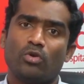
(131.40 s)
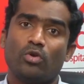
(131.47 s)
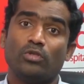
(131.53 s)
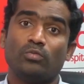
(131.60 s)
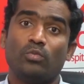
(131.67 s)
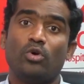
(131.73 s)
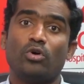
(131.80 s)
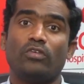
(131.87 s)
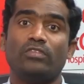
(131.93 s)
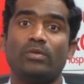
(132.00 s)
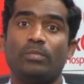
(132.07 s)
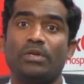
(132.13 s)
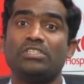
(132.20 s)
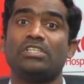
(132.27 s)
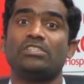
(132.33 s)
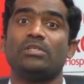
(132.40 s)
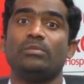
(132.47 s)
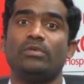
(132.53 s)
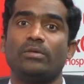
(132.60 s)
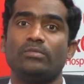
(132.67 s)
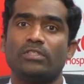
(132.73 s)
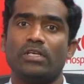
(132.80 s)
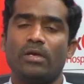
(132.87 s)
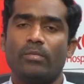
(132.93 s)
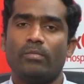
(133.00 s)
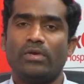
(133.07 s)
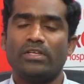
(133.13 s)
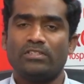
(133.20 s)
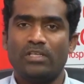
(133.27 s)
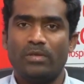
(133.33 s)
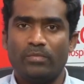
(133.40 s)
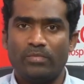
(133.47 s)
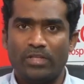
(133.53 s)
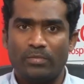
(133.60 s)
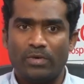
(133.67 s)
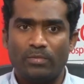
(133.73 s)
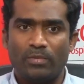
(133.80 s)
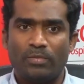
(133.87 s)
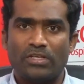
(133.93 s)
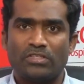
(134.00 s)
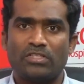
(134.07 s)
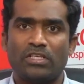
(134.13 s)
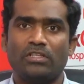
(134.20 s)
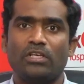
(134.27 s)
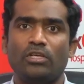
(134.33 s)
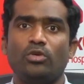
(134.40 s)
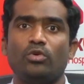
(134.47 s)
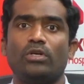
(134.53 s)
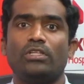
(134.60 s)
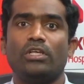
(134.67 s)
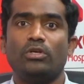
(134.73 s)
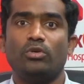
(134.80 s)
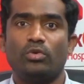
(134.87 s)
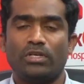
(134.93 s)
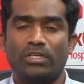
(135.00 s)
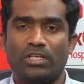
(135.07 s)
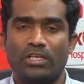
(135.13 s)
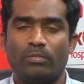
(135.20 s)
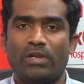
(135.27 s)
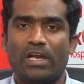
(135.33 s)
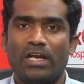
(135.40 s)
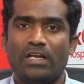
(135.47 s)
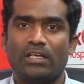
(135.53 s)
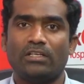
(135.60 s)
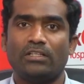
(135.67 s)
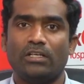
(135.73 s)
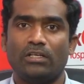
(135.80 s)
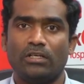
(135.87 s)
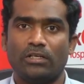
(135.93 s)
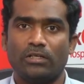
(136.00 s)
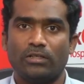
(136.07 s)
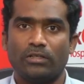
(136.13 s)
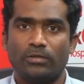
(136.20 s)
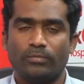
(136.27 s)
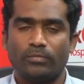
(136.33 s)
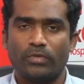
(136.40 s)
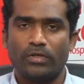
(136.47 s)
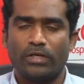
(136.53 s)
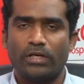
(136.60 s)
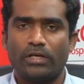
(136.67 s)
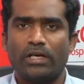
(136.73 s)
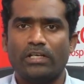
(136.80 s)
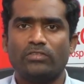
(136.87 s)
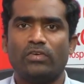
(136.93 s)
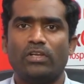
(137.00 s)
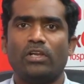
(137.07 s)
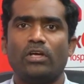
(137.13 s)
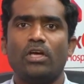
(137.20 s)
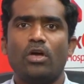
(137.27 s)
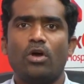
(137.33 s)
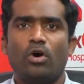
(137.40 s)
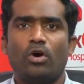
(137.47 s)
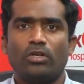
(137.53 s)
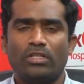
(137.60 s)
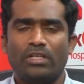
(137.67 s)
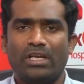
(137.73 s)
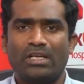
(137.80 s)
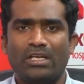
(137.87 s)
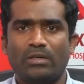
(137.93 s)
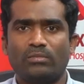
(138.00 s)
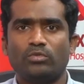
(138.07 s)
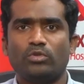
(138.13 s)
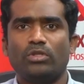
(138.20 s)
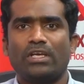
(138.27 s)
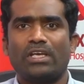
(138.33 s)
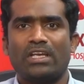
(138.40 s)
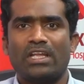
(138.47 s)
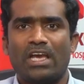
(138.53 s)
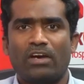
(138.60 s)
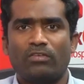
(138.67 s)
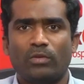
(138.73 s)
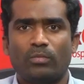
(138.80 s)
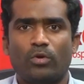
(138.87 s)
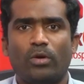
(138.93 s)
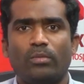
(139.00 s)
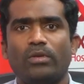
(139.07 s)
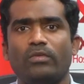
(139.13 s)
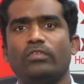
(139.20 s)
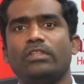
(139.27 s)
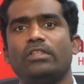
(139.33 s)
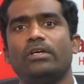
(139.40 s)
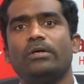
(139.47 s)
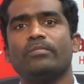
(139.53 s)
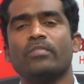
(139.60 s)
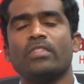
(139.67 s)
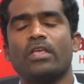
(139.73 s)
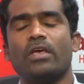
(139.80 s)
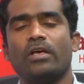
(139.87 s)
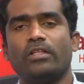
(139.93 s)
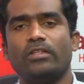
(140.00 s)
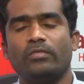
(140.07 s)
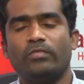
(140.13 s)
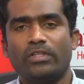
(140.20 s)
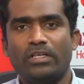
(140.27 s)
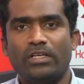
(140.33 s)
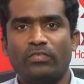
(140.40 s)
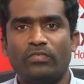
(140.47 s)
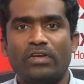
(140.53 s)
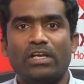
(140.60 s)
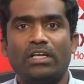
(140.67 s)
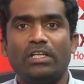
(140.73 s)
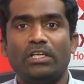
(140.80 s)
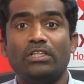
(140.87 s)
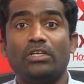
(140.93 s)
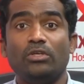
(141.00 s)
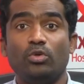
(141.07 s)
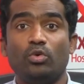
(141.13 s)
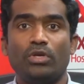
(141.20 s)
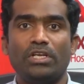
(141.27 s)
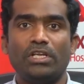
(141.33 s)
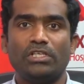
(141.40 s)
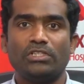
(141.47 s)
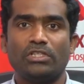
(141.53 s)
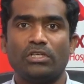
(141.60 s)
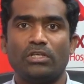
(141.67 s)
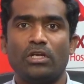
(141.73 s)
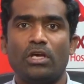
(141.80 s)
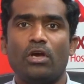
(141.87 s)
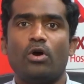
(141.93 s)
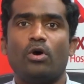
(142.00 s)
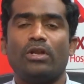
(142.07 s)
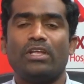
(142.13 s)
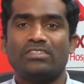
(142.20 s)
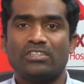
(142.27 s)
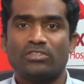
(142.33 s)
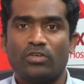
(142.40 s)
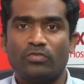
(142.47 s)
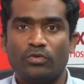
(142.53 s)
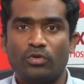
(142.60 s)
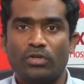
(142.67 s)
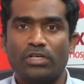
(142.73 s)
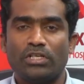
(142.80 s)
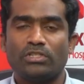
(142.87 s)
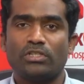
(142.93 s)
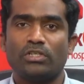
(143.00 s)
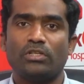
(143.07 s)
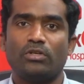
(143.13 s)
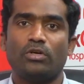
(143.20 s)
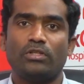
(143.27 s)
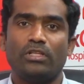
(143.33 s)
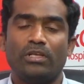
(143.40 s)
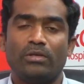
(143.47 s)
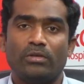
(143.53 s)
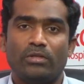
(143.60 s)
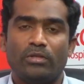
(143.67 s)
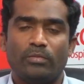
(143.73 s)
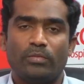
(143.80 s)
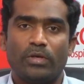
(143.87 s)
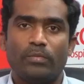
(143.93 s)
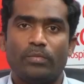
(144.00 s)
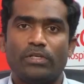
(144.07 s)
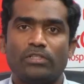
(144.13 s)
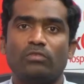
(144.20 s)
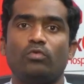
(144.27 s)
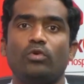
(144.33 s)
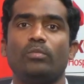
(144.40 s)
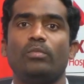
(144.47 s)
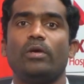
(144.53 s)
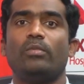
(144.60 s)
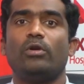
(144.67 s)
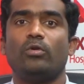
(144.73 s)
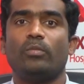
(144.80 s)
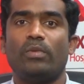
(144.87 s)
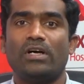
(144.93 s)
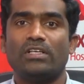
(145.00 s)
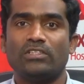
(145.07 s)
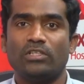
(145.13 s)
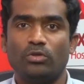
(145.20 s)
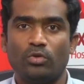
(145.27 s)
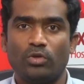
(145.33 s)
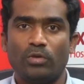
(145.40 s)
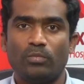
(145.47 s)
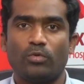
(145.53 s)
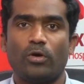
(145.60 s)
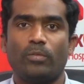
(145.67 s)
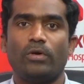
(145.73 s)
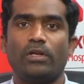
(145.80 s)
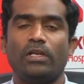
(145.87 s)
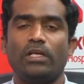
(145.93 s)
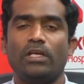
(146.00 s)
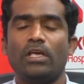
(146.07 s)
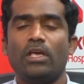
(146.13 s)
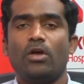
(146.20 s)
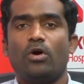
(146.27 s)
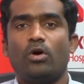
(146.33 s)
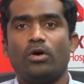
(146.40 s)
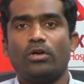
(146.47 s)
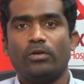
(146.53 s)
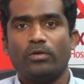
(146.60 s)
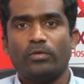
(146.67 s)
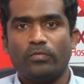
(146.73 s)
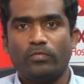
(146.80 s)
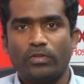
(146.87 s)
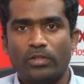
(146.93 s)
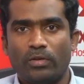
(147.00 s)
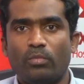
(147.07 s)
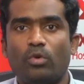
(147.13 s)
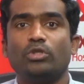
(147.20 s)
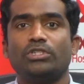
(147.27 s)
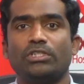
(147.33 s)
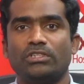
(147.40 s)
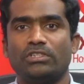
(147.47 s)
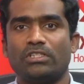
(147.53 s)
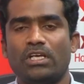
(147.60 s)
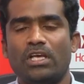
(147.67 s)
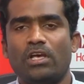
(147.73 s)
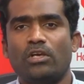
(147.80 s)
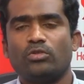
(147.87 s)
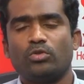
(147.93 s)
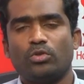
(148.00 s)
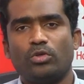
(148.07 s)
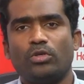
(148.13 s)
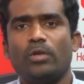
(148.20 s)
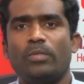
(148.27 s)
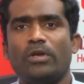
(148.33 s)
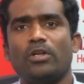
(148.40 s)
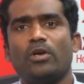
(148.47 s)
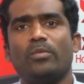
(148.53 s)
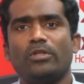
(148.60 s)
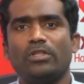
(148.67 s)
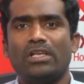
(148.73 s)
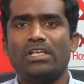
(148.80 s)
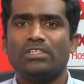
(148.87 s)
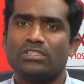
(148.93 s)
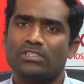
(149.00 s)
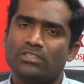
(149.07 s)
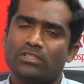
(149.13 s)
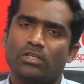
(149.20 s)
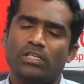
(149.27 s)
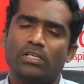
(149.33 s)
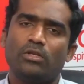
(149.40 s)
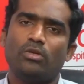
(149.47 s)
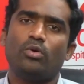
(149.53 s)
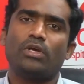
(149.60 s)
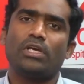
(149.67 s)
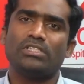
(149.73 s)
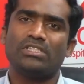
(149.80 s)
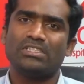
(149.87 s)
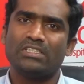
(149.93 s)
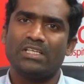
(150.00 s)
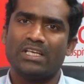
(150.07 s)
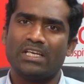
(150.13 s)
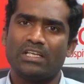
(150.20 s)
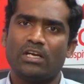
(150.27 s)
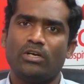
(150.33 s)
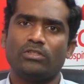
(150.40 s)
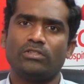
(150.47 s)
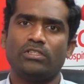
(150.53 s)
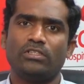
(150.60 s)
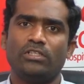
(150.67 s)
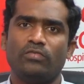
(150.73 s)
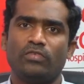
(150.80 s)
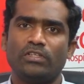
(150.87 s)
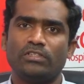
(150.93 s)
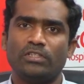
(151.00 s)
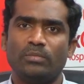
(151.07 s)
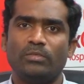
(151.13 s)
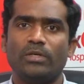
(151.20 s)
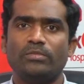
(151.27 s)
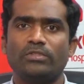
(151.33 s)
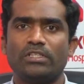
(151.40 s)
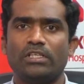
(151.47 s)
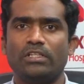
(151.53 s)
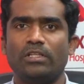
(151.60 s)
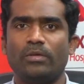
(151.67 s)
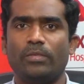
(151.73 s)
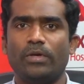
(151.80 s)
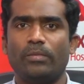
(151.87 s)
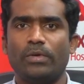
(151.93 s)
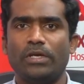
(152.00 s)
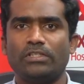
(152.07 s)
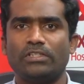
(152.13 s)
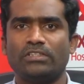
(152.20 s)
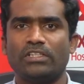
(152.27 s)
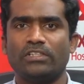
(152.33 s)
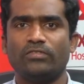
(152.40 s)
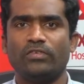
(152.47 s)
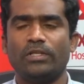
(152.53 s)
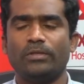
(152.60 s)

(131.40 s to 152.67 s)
cause more of the pressure symptoms, means they might be pressing the urinary bladder that as well, or the rectum, so they can have the problem with the difficulty in the urination or excess of urination, or the patient won't be able to pass the urine properly, or with the motions. So depending upon the locations, they can cause the different symptoms in the patients as